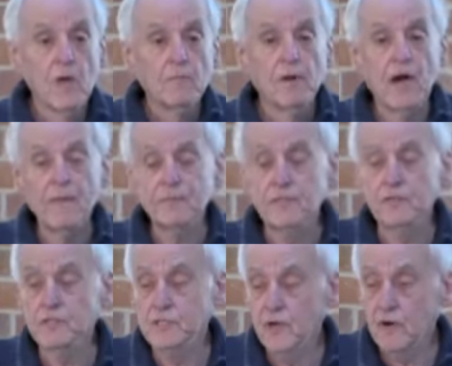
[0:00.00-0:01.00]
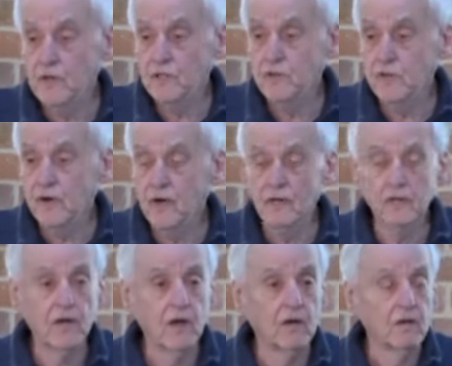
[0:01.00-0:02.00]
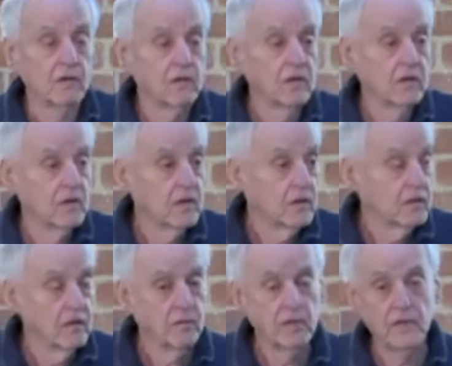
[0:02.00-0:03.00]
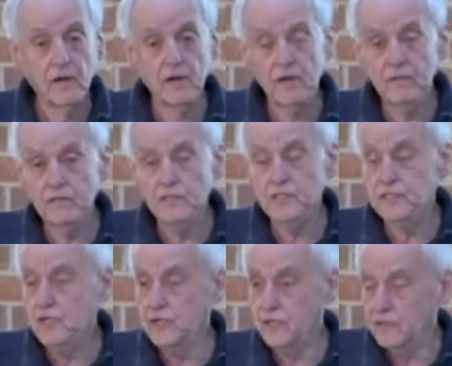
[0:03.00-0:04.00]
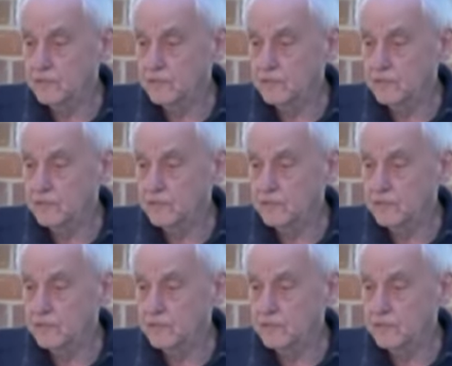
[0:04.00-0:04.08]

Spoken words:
Perhaps there are signs around now that we don't even see.